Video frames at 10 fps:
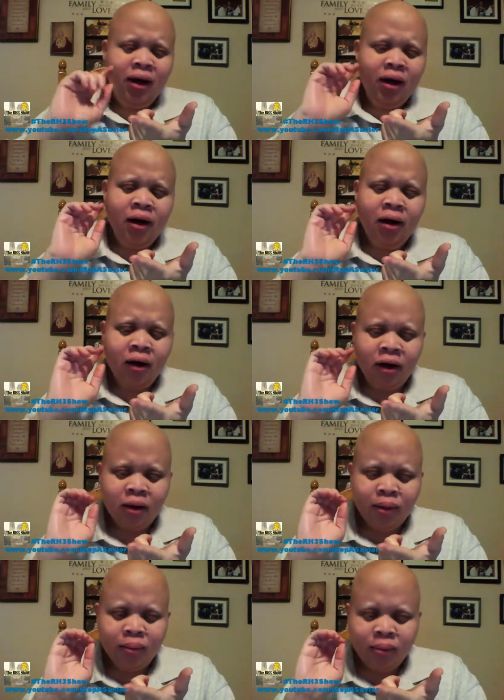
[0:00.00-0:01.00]

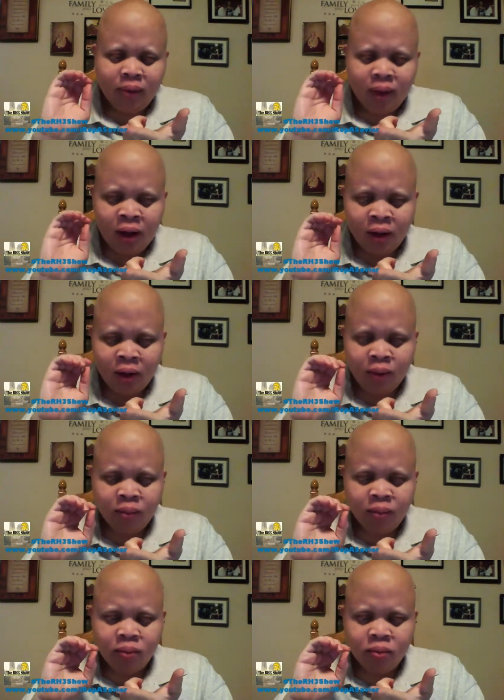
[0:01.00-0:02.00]
um
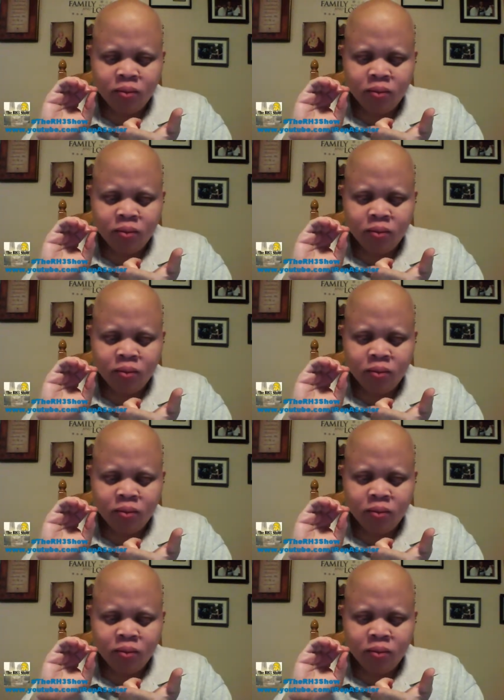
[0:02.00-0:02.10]
um